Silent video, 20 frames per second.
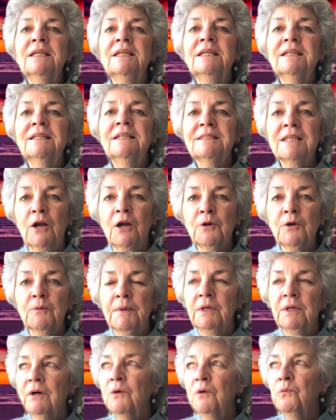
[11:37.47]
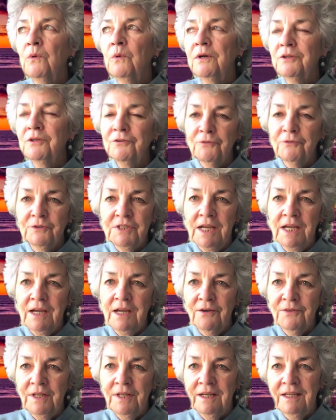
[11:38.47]
Sacramento, a wonderful
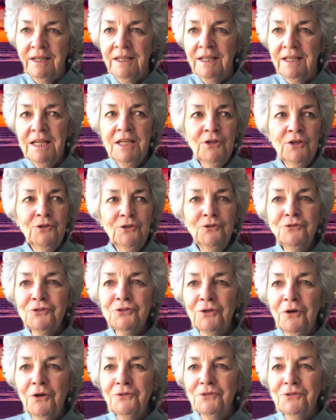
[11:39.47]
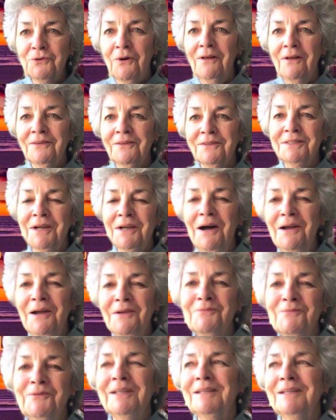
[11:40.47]
town that I used to go to all the
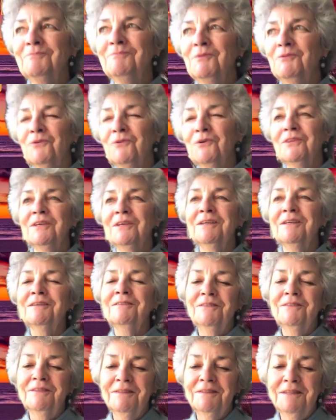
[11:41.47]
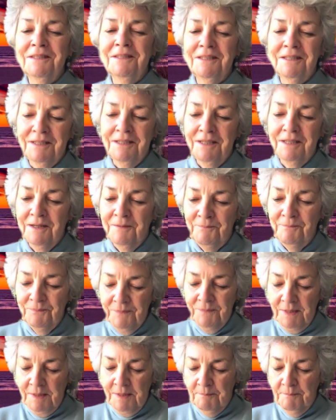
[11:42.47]
time when before the
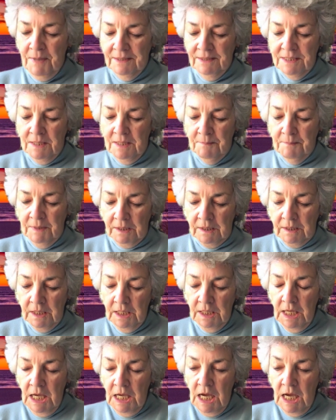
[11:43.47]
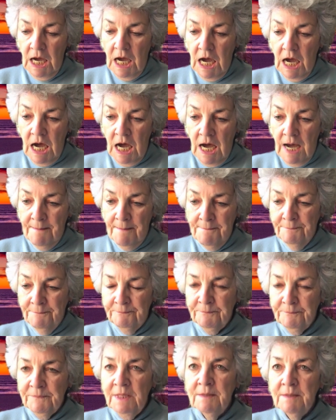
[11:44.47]
pandemic. My
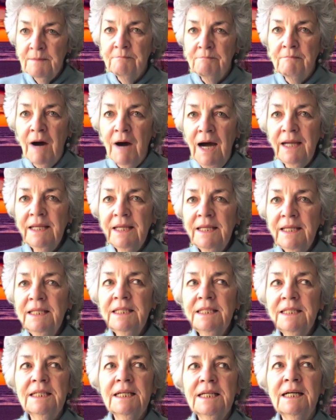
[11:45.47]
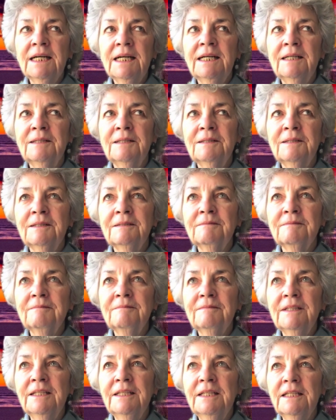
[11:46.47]

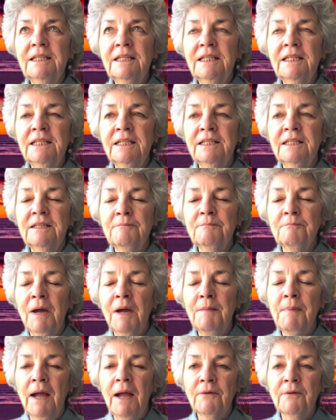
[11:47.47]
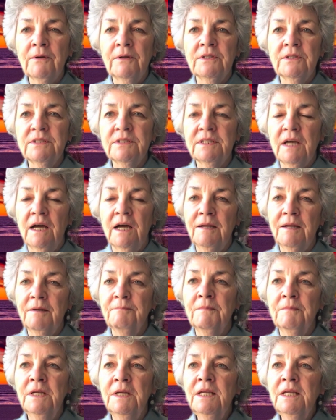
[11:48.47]
background is
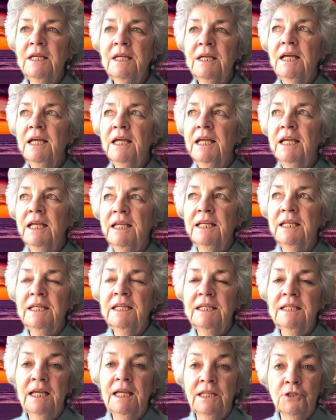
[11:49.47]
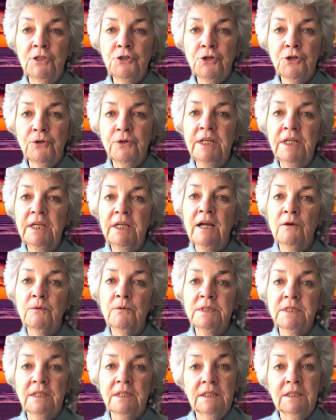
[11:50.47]
I'm an attorney. I
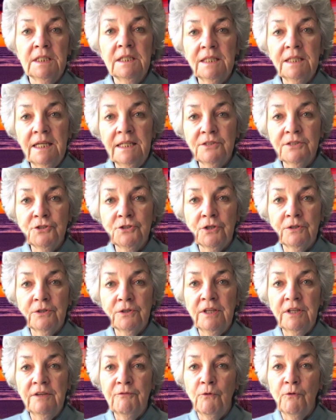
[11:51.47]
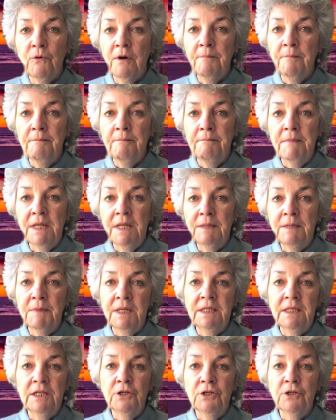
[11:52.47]
was a legal aid attorney for many,
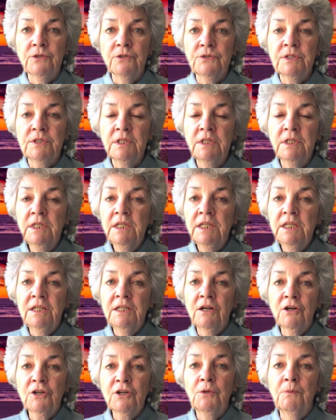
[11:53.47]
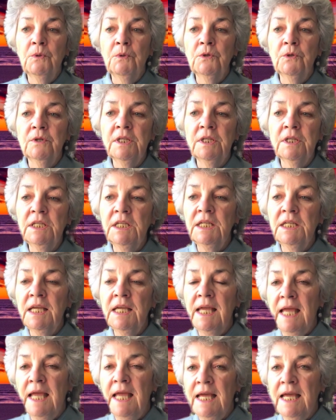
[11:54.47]
many years in our
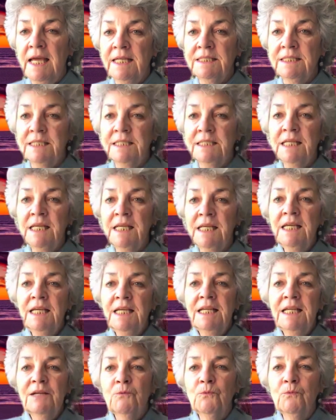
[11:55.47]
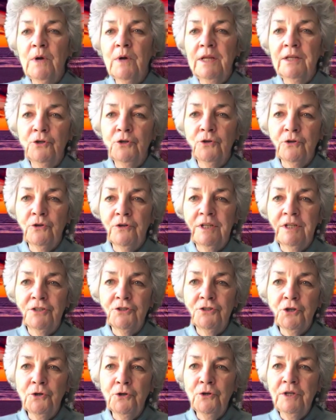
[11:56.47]
community. And when you're an
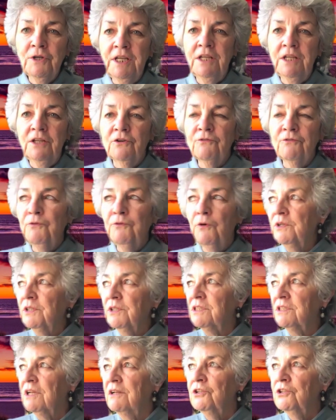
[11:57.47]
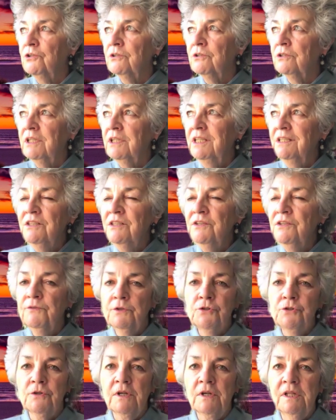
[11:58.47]
attorney, you're focused on your
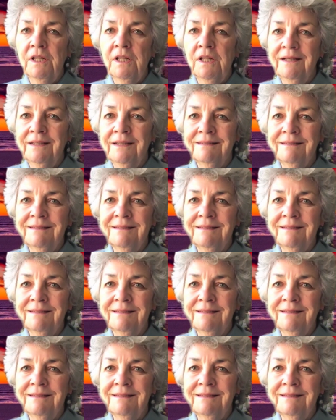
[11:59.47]
individual clients'